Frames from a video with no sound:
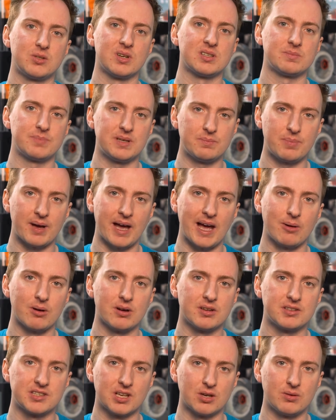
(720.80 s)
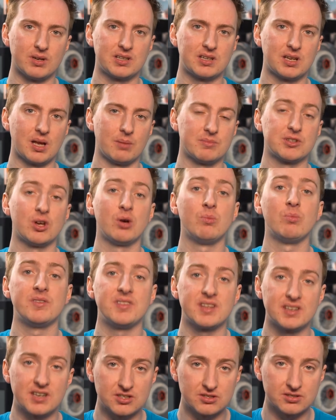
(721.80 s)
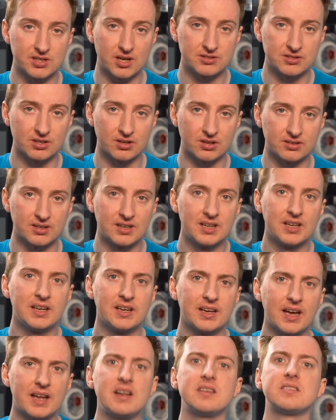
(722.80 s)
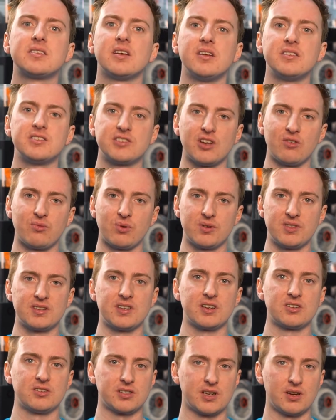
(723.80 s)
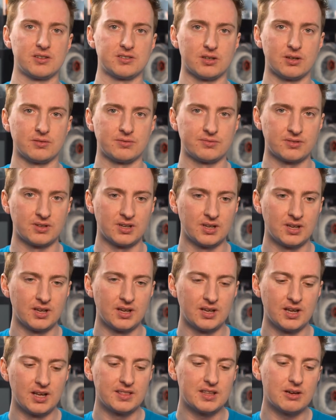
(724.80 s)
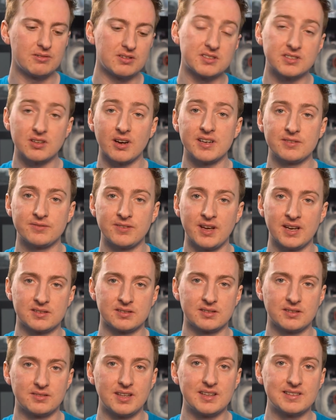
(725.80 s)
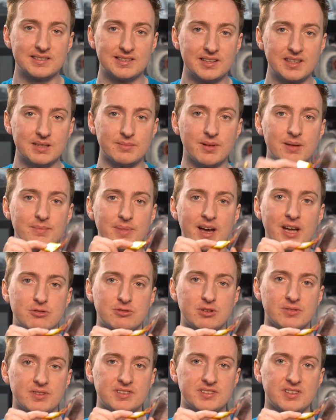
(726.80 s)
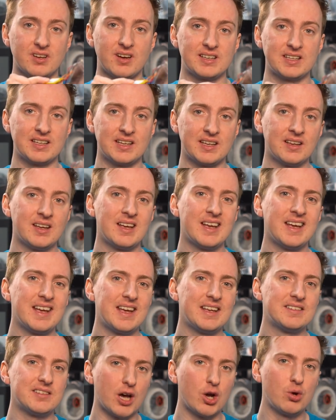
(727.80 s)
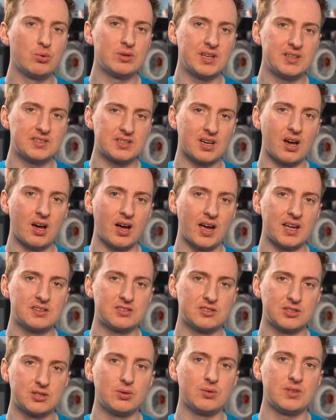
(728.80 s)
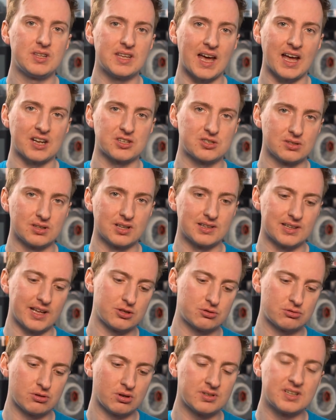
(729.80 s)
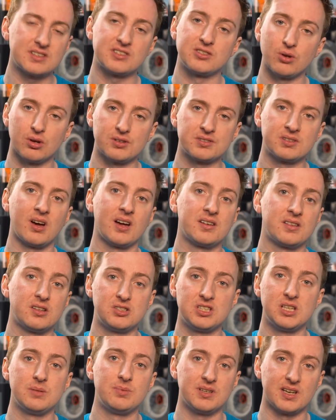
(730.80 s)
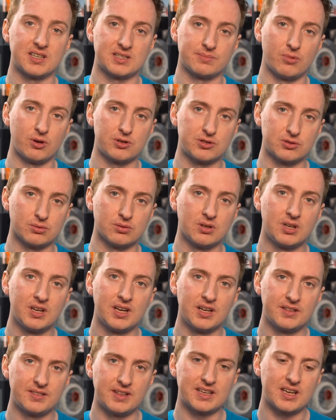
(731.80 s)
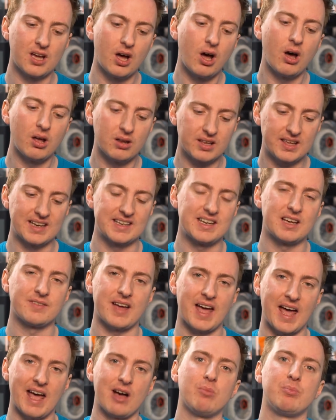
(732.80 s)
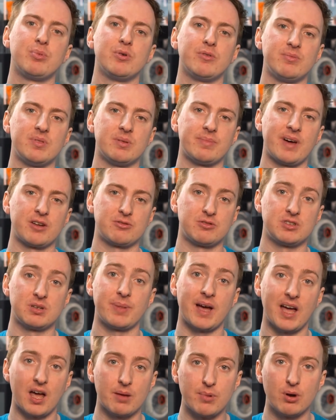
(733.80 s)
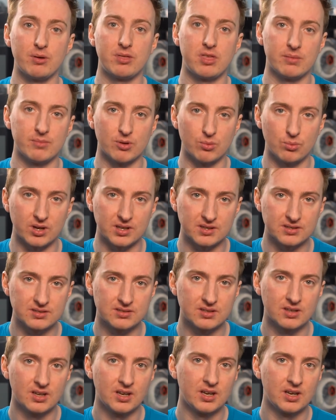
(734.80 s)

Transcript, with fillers: U S B power. So it comes on when the ignition goes on, and it turns off when the ignition goes off. There is a side effect. This lithium-ion battery on the side here is only tied to the actual Electron. It's not tied to the G P S module. They can't get enough output from the battery to power both of them at once.